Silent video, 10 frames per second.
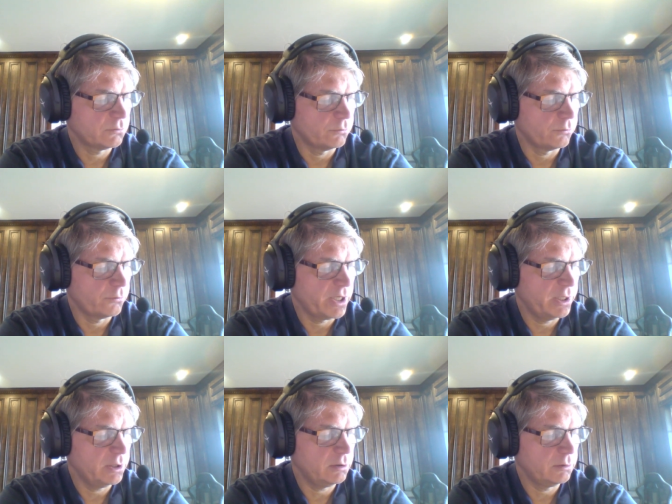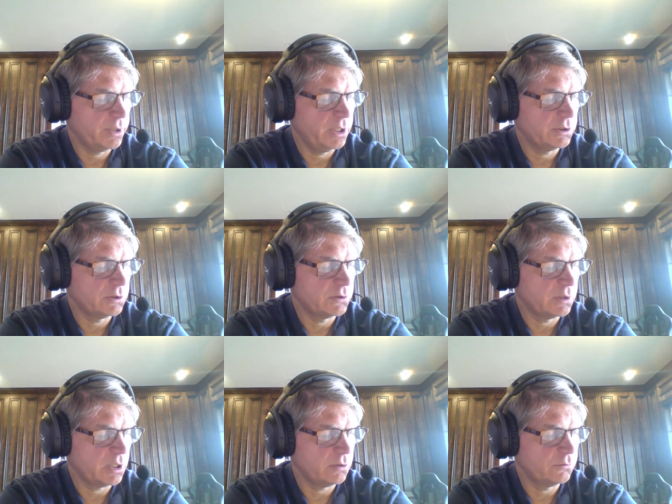radial, H as in
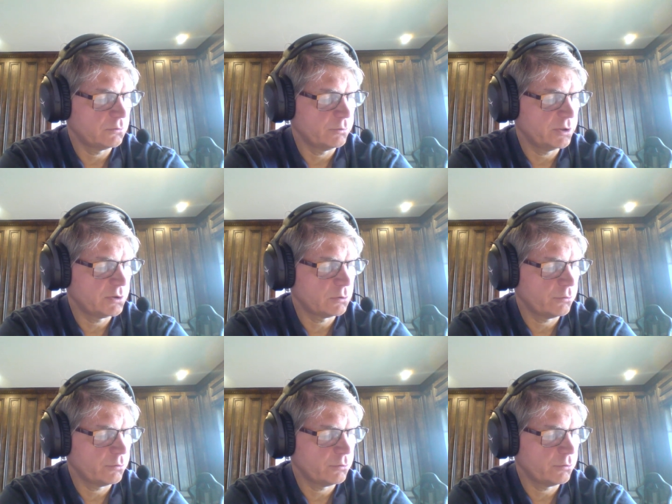house, wrist.